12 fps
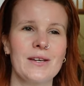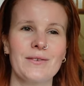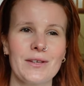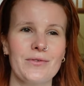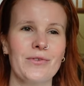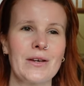Get
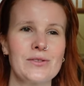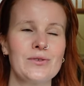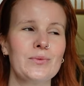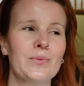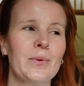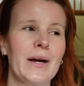really
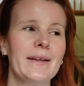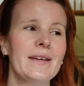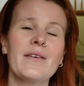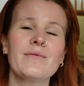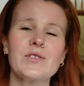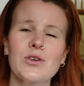frazzled, but
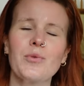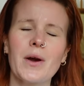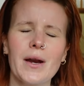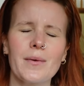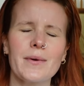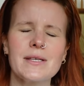I'm so
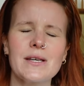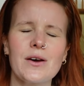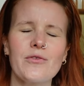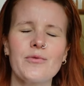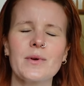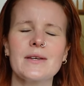proud of
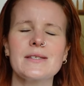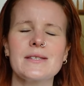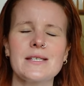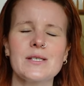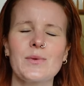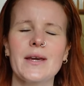myself because
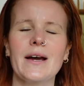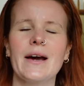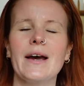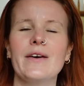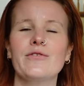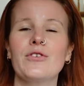this week
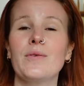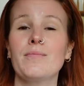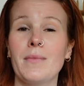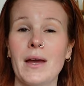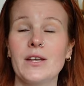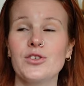I have
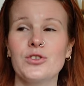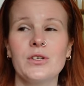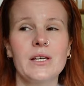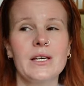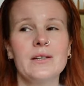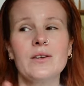managed to
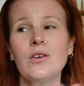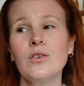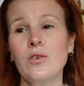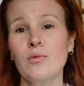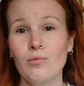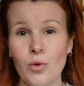get
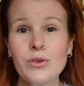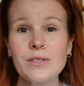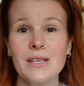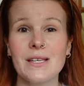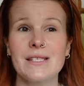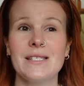most
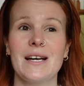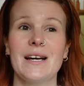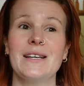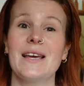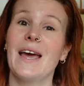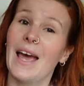things
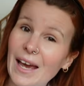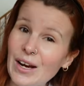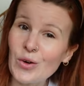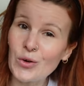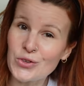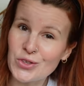done and
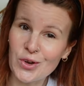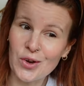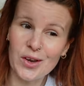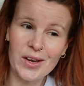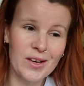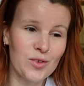
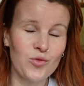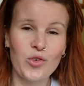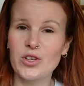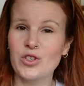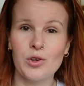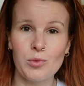also
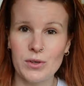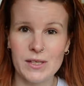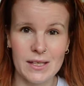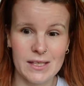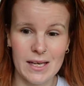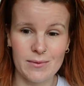read two books
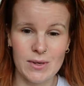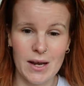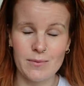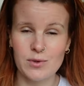at the same time.